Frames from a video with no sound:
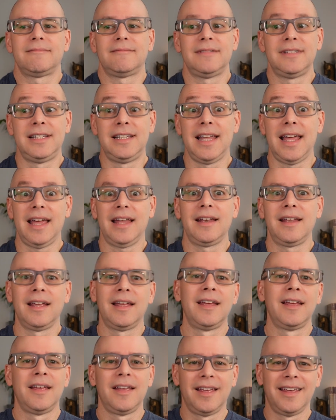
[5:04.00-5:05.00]
dead
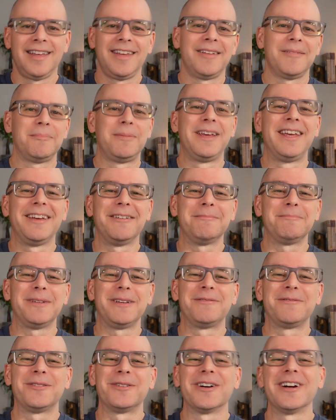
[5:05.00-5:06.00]

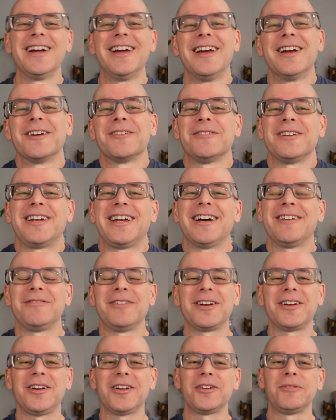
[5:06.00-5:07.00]
before
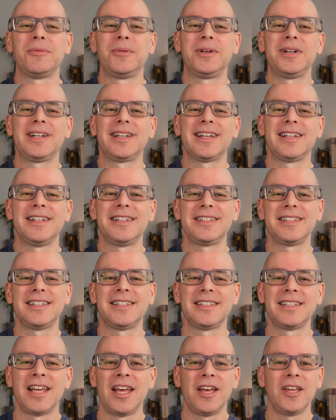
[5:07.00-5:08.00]
recovering all your wounded
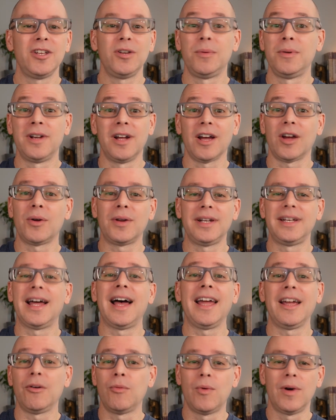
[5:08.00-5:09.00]
conditions, you would not go to
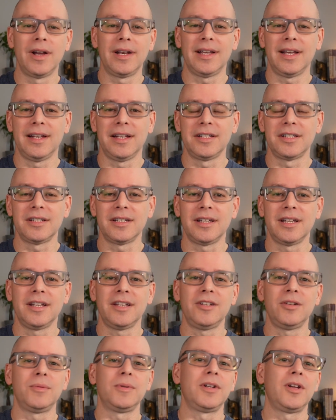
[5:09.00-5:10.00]
dying 1 initially,
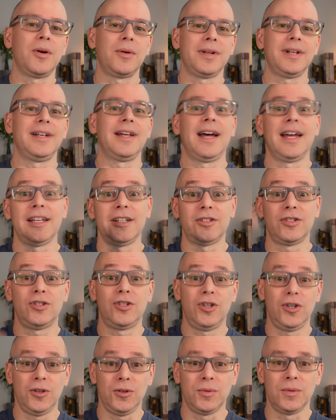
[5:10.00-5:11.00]
you would go to dying
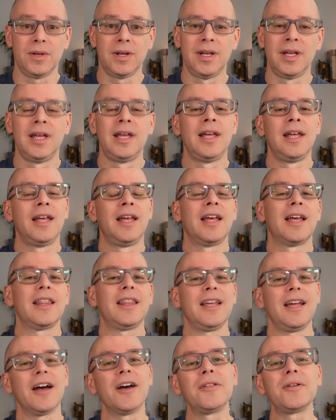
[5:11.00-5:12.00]
2.
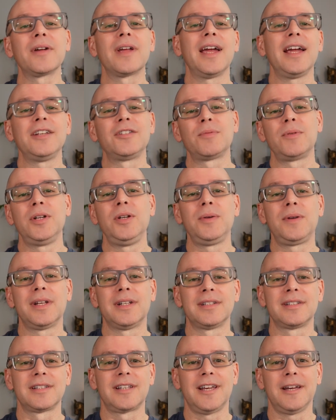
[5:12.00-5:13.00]
The other case where you can
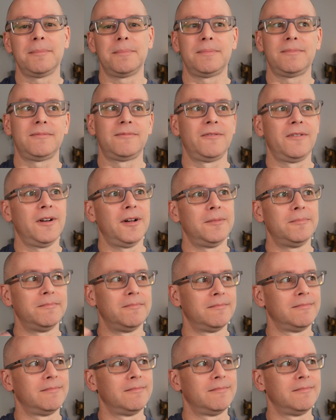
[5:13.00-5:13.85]
skip from